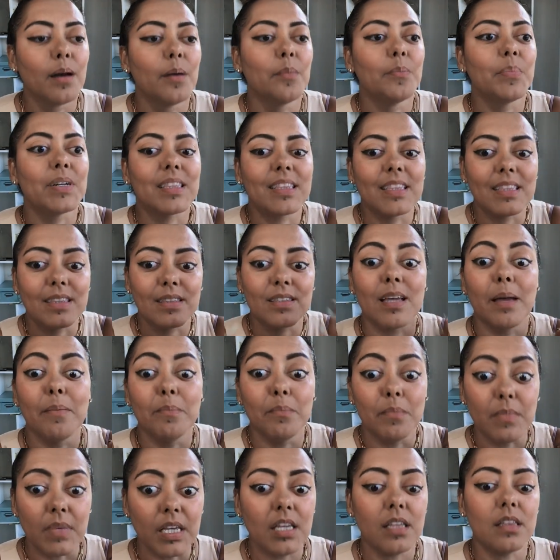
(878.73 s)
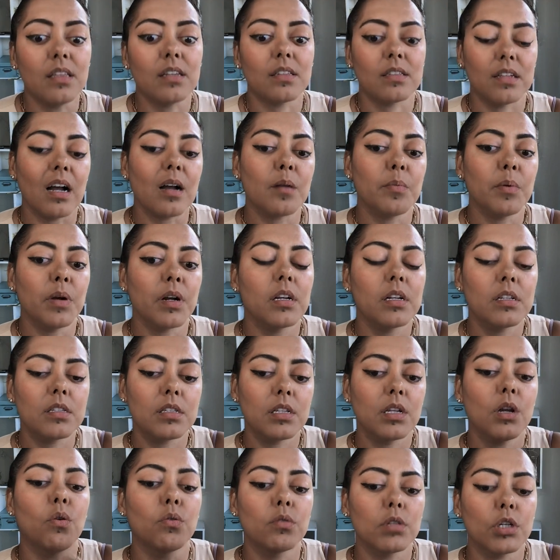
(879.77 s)
But to me, the stock market is
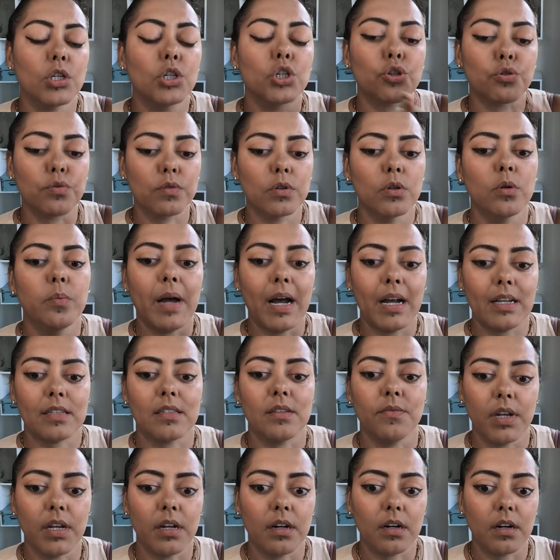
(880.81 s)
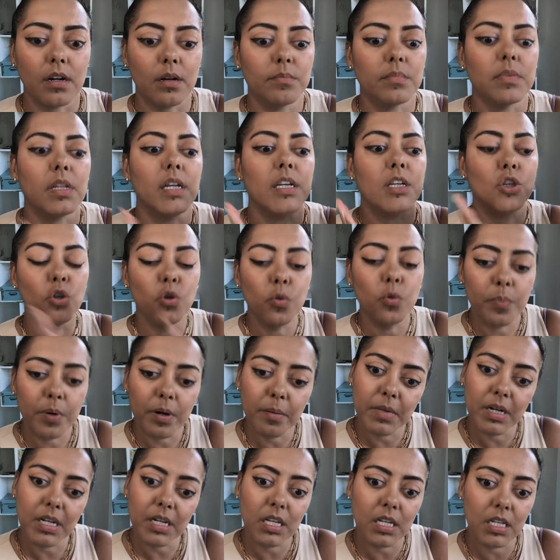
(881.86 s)
the only true passive income. Like you put
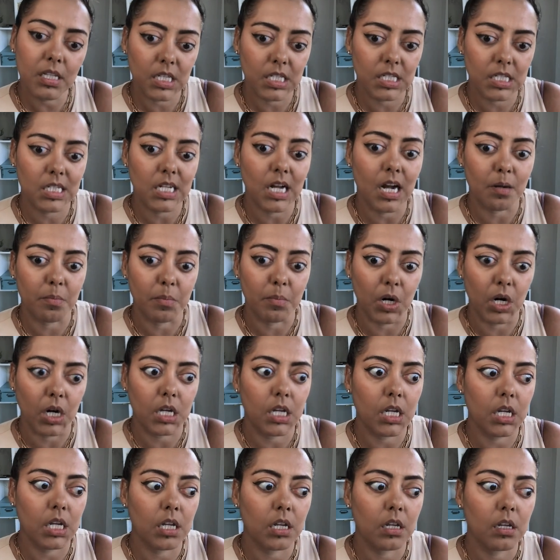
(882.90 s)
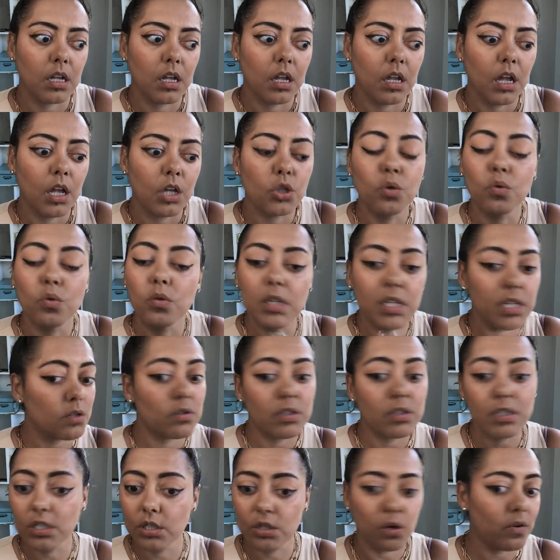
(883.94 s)
money in the stock market, you
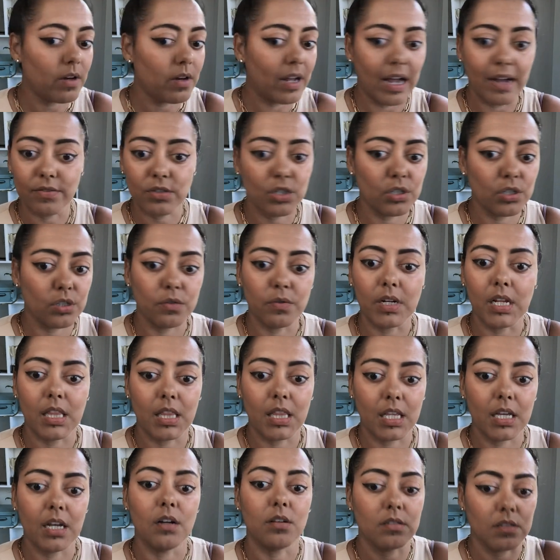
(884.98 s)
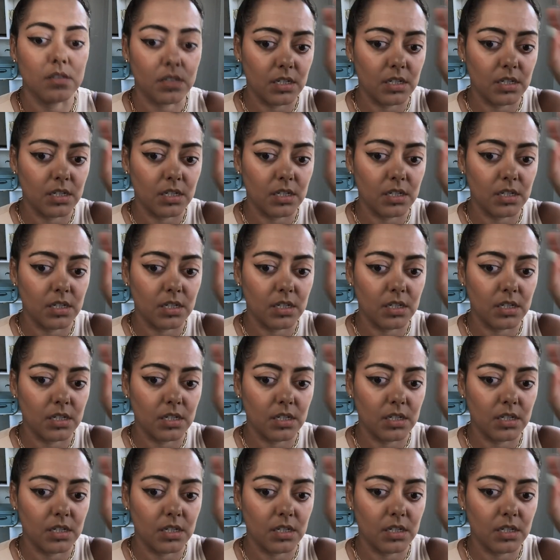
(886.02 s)
literally don't have to do anything else.